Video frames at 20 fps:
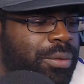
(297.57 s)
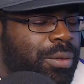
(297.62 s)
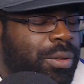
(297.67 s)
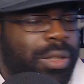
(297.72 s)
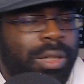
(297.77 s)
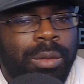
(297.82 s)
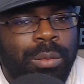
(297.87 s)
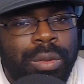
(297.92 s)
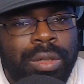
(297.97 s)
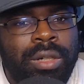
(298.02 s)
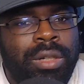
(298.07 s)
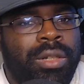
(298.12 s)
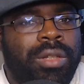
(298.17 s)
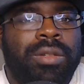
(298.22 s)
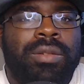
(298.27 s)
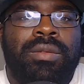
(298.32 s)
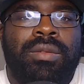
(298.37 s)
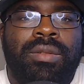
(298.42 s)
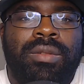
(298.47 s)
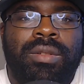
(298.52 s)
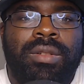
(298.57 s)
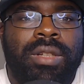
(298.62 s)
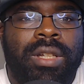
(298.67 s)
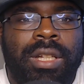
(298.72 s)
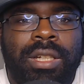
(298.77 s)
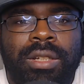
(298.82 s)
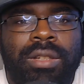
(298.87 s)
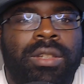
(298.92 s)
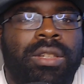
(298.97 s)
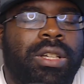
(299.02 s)

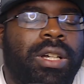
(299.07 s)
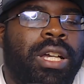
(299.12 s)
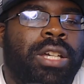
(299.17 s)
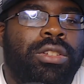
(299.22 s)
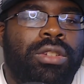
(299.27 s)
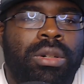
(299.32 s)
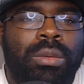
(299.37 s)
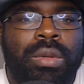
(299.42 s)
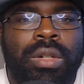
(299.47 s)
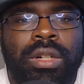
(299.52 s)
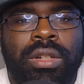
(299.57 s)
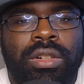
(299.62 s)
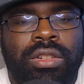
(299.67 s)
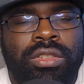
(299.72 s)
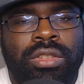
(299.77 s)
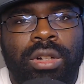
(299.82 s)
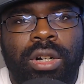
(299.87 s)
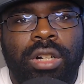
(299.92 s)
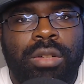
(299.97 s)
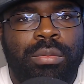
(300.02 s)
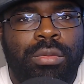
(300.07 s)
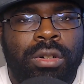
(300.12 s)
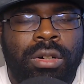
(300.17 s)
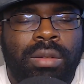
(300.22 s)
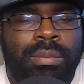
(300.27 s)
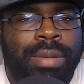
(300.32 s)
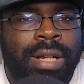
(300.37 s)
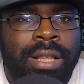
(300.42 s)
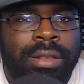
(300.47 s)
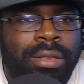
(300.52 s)
I know we're gonna talk more
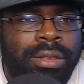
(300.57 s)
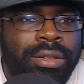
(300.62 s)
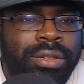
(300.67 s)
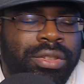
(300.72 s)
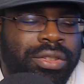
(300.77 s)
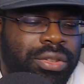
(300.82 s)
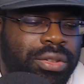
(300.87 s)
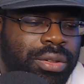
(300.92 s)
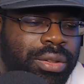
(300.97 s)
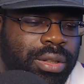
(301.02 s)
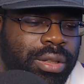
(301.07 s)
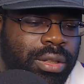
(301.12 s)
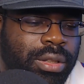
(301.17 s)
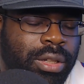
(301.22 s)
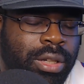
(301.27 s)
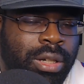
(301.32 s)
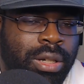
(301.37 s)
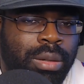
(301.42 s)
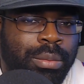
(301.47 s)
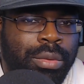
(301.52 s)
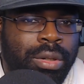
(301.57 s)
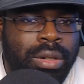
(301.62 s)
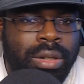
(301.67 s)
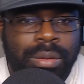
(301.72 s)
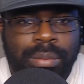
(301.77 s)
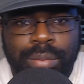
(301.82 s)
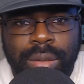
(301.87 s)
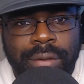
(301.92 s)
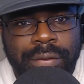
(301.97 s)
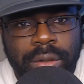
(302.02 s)
about this
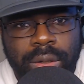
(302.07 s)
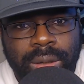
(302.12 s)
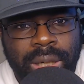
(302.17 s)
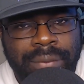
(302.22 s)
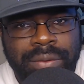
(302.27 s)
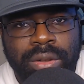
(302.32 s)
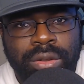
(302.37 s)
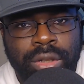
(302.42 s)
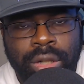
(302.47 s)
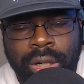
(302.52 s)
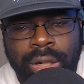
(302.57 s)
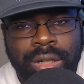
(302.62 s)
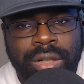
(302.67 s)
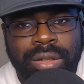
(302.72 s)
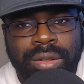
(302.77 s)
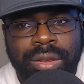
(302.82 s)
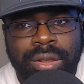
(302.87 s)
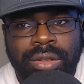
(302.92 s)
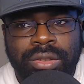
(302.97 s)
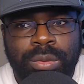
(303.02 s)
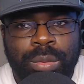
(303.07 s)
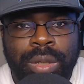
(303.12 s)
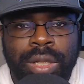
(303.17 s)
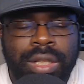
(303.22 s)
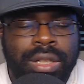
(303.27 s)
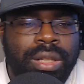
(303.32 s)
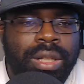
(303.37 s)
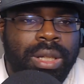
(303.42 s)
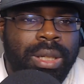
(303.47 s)
on Buffalo After Dark this week,